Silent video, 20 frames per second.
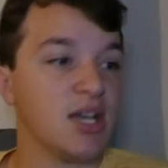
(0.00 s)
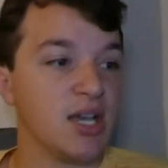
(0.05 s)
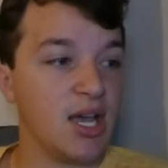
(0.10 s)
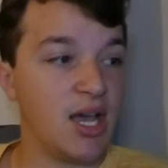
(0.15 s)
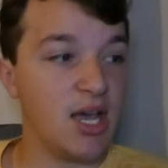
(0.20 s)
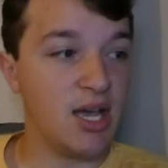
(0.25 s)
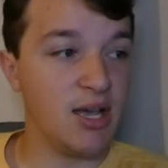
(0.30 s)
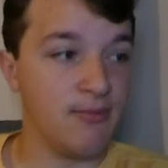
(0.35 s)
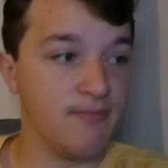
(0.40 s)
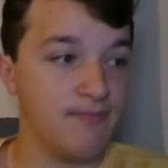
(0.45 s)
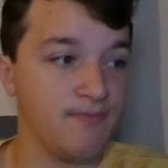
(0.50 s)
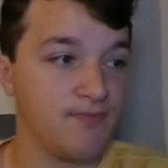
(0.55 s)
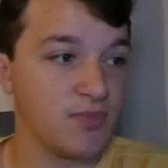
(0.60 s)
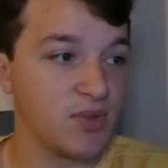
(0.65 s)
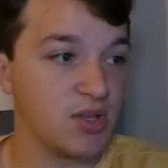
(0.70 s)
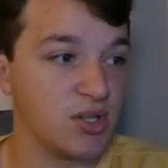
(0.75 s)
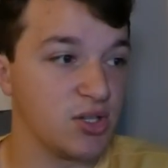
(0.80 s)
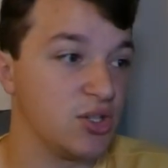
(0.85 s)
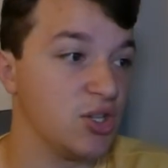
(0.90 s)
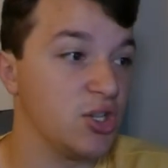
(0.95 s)
So
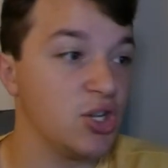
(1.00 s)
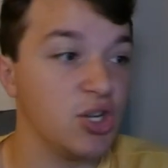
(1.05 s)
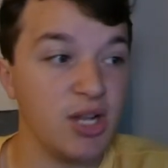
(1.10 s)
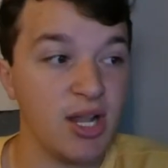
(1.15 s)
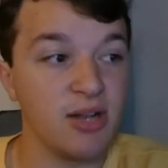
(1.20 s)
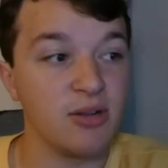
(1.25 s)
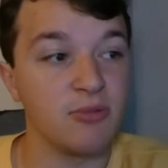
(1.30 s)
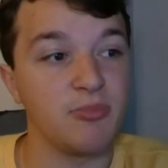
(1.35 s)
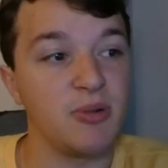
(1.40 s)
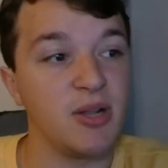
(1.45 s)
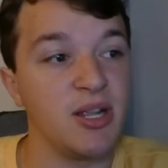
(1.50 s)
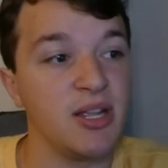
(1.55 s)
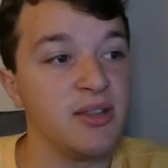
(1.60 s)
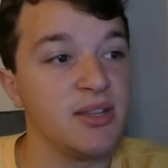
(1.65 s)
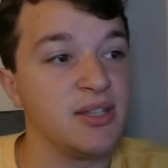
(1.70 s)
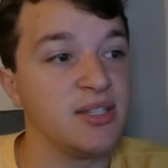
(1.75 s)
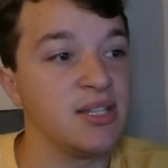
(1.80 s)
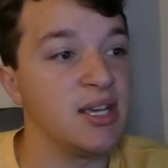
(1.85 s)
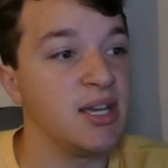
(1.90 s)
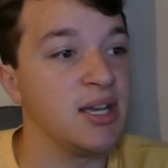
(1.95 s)
he could end up playing
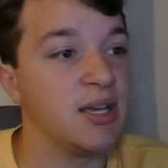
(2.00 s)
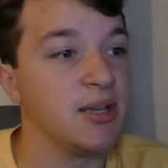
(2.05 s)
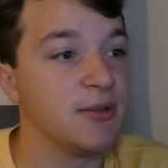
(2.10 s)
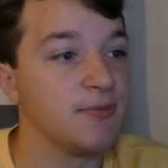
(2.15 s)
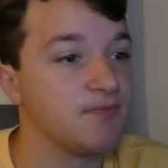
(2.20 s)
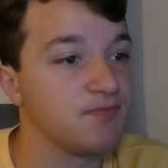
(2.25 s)
the day.